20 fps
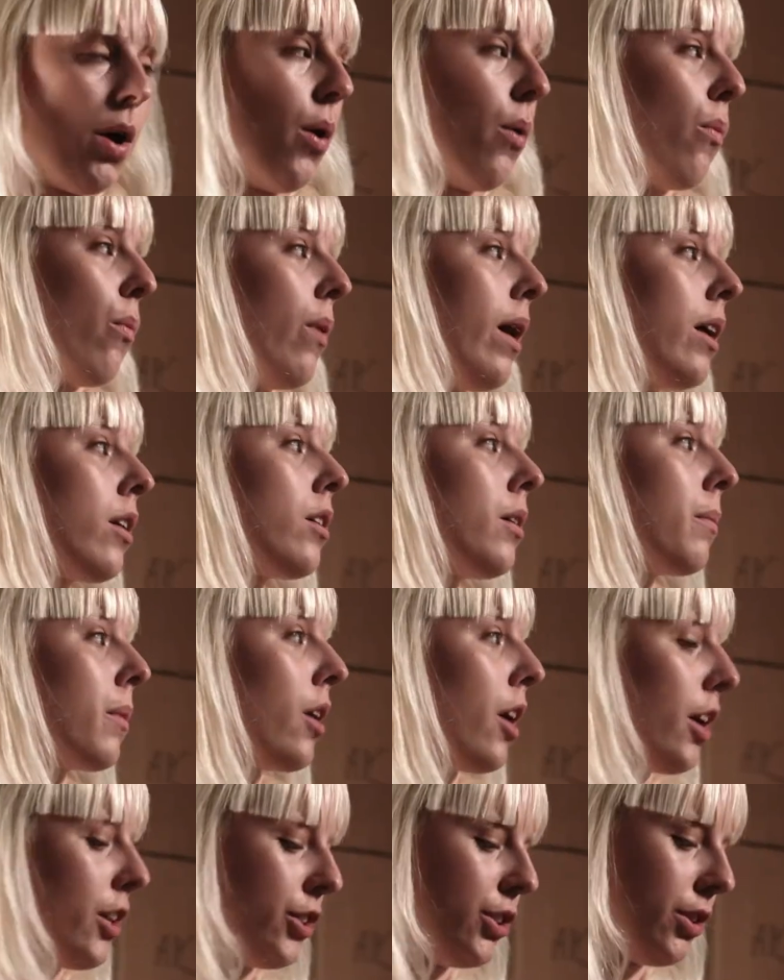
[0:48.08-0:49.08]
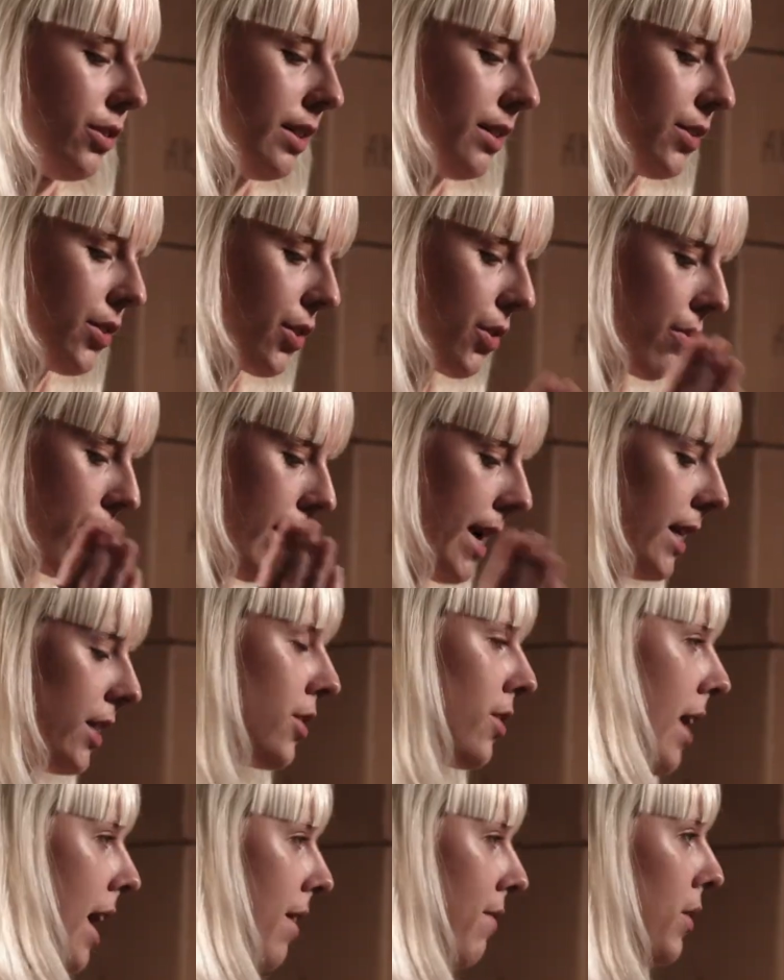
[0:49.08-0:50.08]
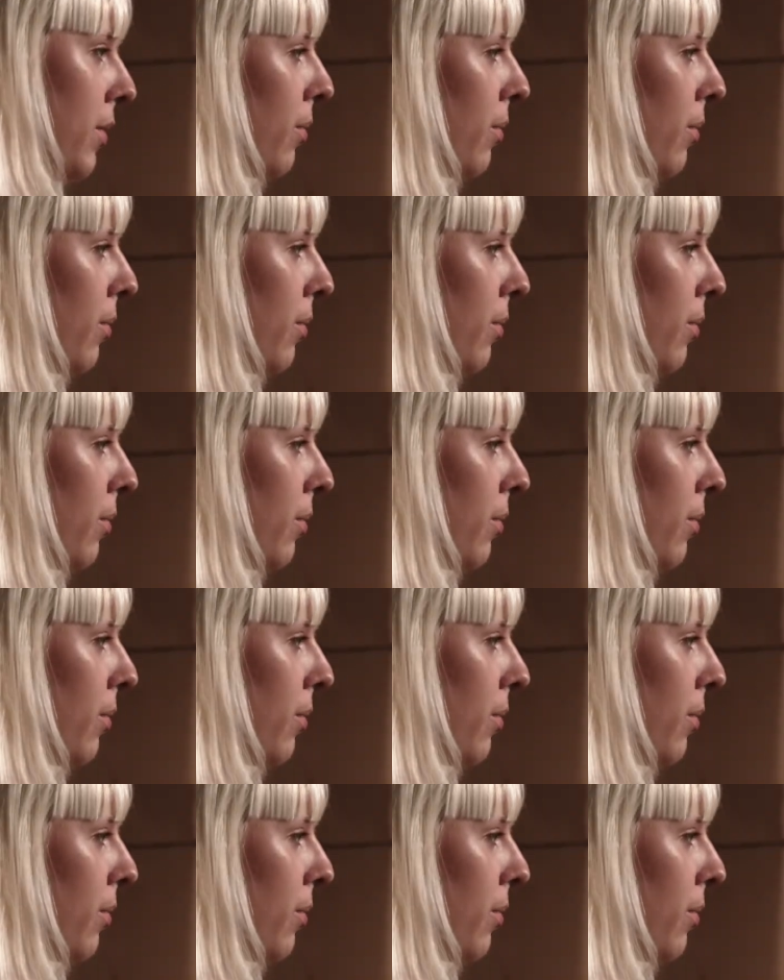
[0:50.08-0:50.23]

Welcome, Karchun. It's great to have you